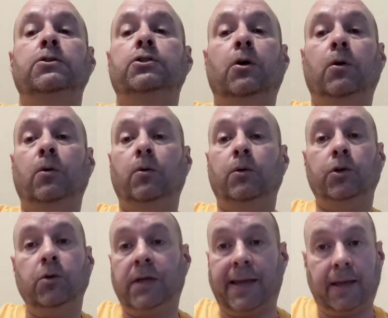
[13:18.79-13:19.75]
So
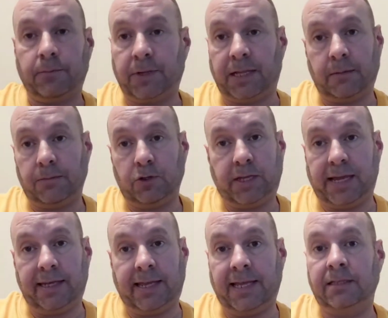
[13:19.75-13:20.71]
you can't
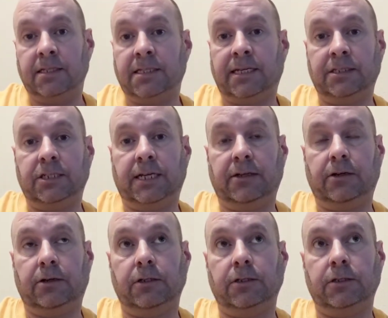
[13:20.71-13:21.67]
hang this on Jay
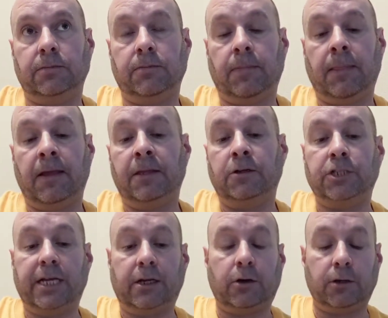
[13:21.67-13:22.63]
Curtis. Now,
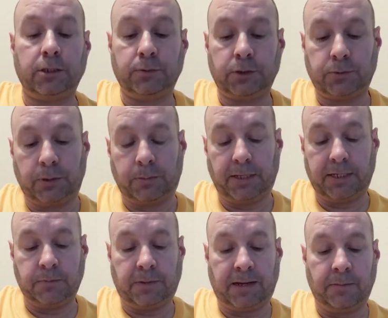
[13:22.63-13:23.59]
Jay Curtis was
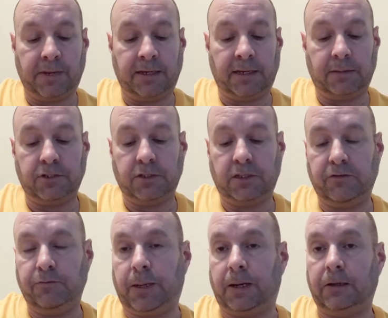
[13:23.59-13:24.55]
replaced by a man named
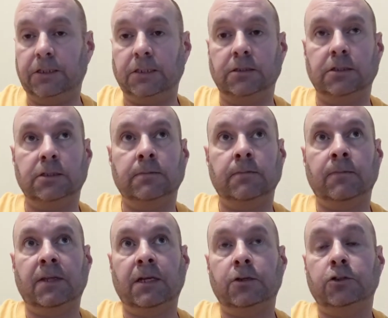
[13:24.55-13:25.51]
Steve Parsons.
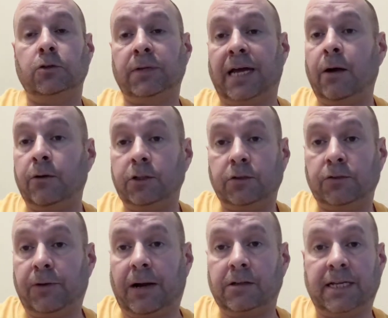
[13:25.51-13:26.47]
So now, as
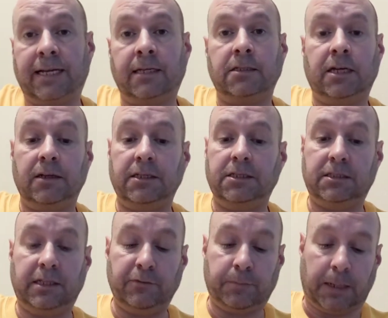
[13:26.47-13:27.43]
far as I can tell, it's
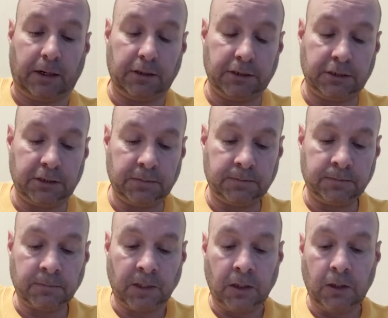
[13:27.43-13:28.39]
Steve Parsons
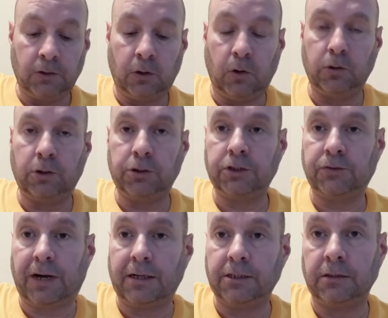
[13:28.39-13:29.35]
and Holger
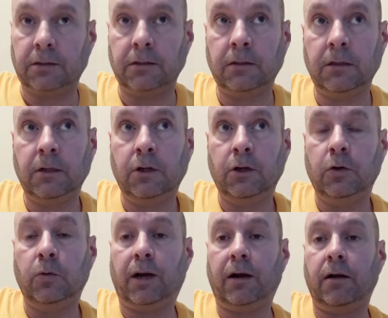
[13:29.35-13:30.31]
Schwarzel,
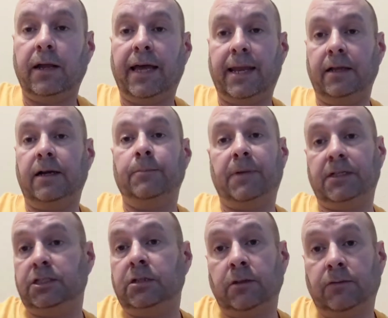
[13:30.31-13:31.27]
who are
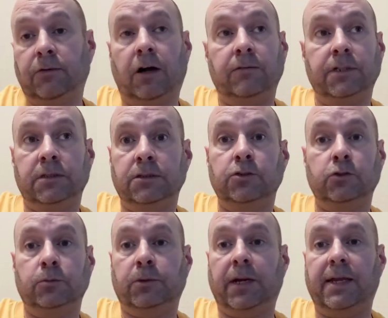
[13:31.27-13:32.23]
still involved in the
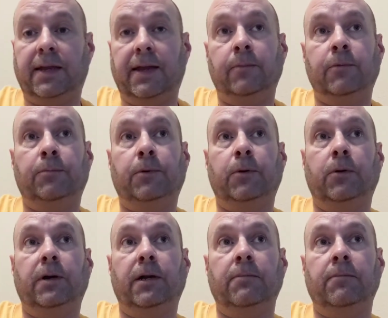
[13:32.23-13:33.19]
Super 8 camera
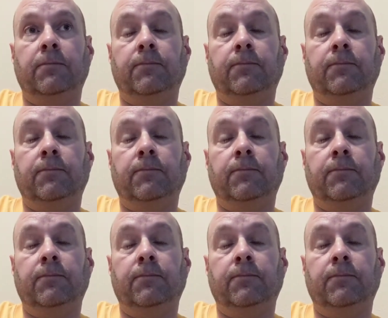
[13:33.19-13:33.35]
program,